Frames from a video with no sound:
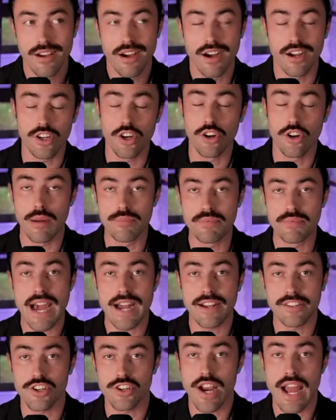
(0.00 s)
a corrupt
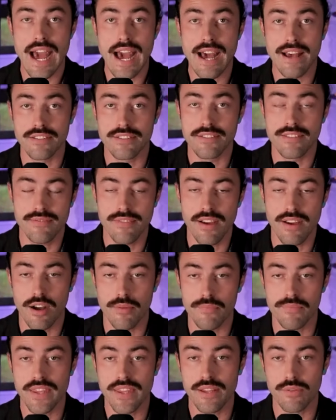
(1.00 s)
actor has
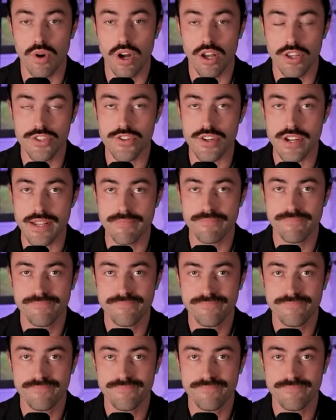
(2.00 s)
um, in Wall Street.